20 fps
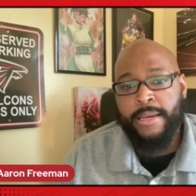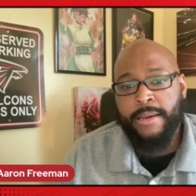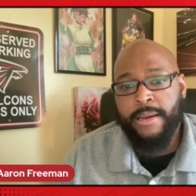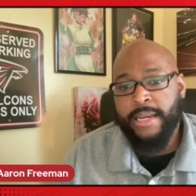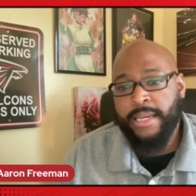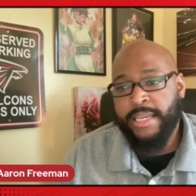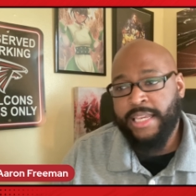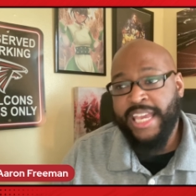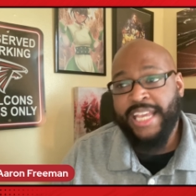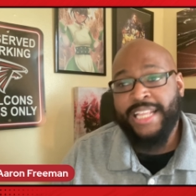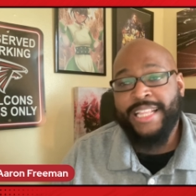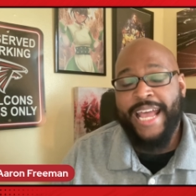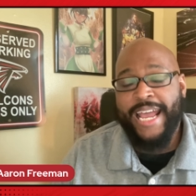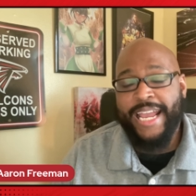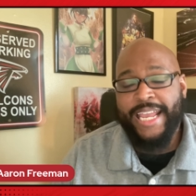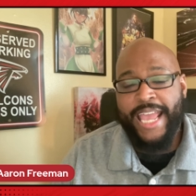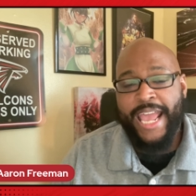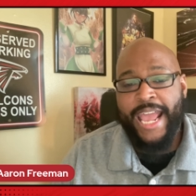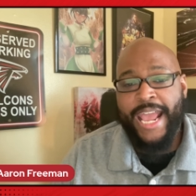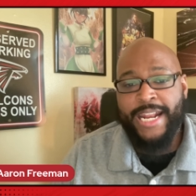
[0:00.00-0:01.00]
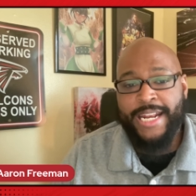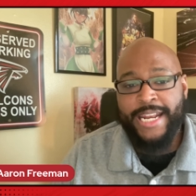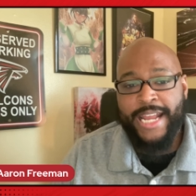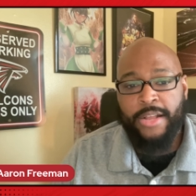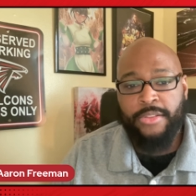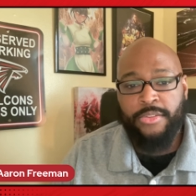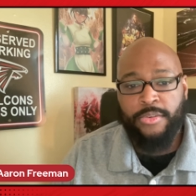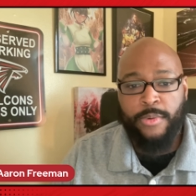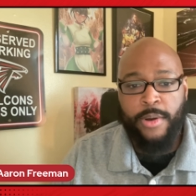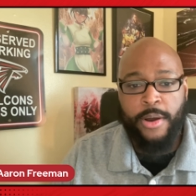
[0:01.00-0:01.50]
All right, kick that can
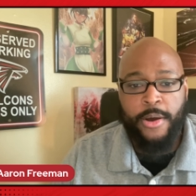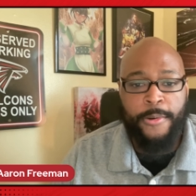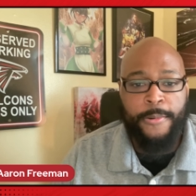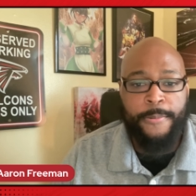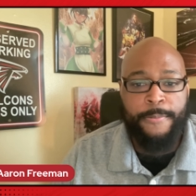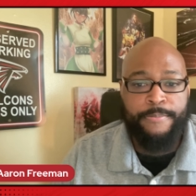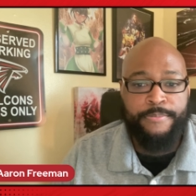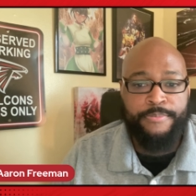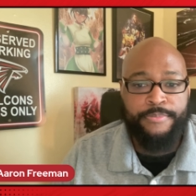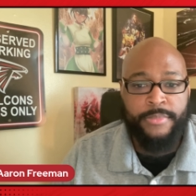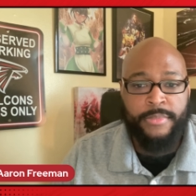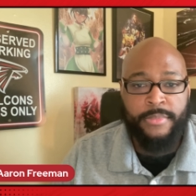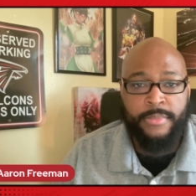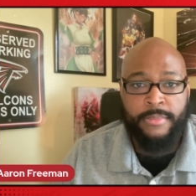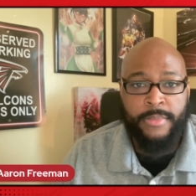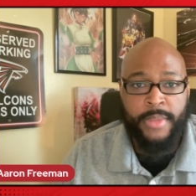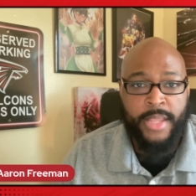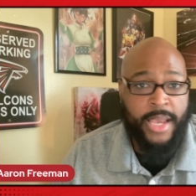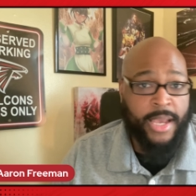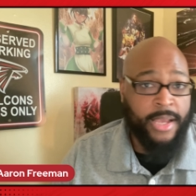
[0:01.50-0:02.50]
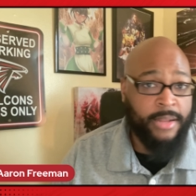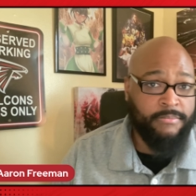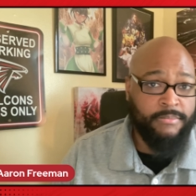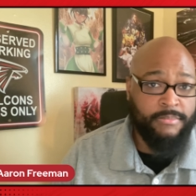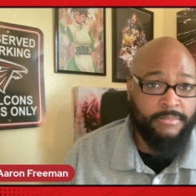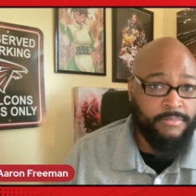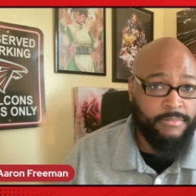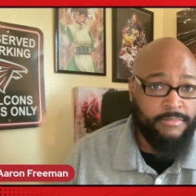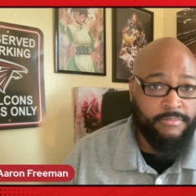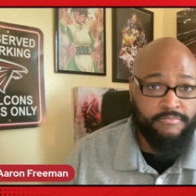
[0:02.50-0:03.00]
down the road.
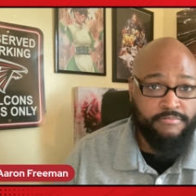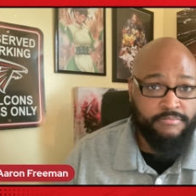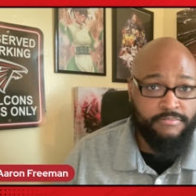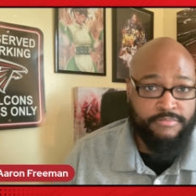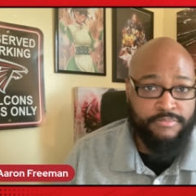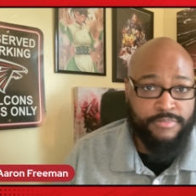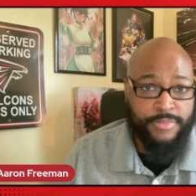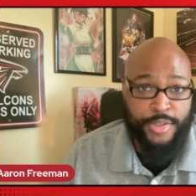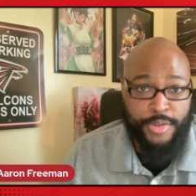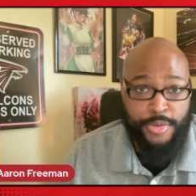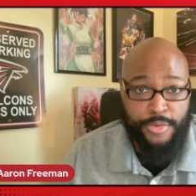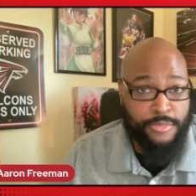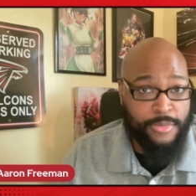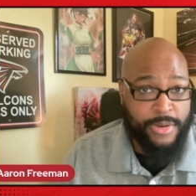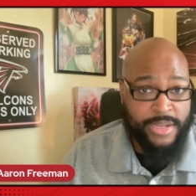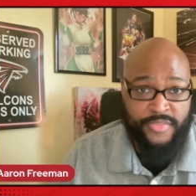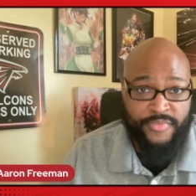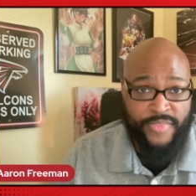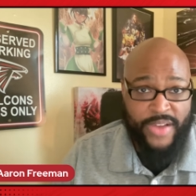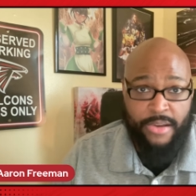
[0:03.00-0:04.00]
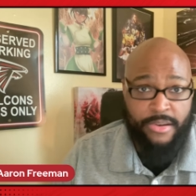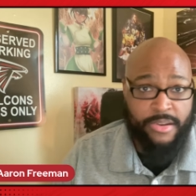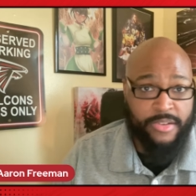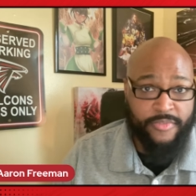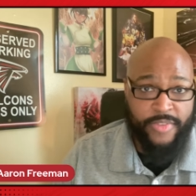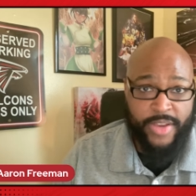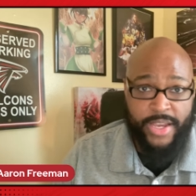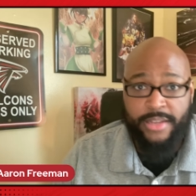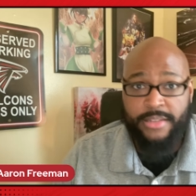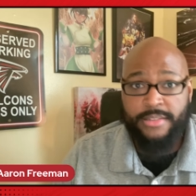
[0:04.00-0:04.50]
And you, as
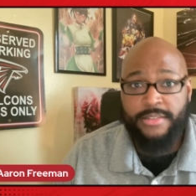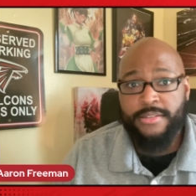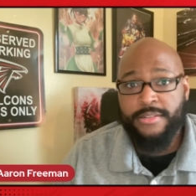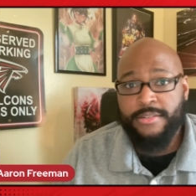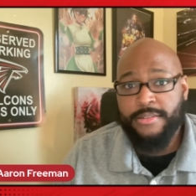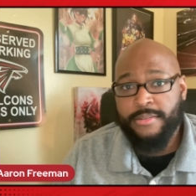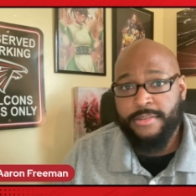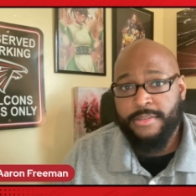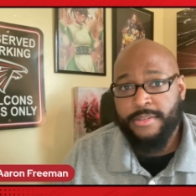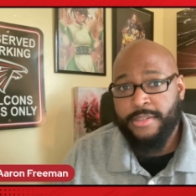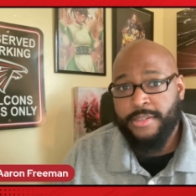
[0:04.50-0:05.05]
Falcon fans,